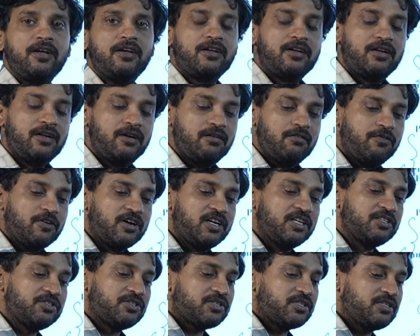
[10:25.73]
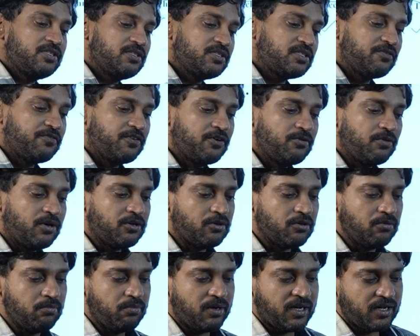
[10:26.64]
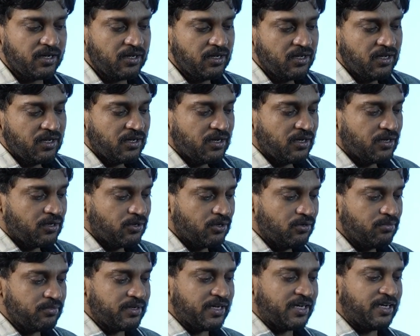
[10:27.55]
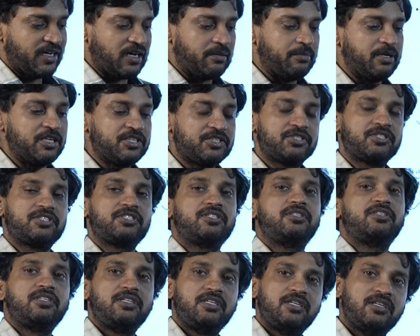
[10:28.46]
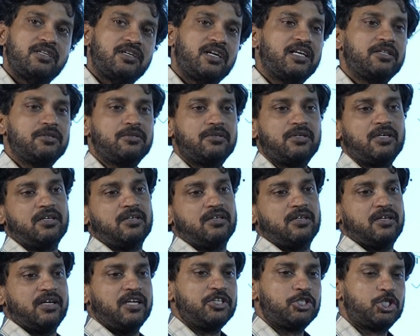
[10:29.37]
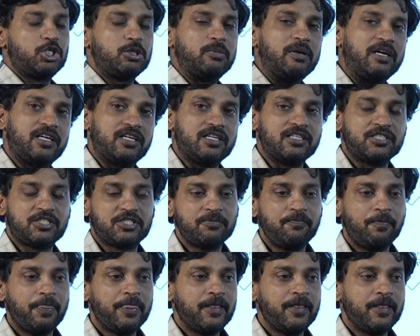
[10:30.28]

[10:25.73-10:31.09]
Now, for instance, if you want to buy a home at Abbots, rather in Jubilee Hills,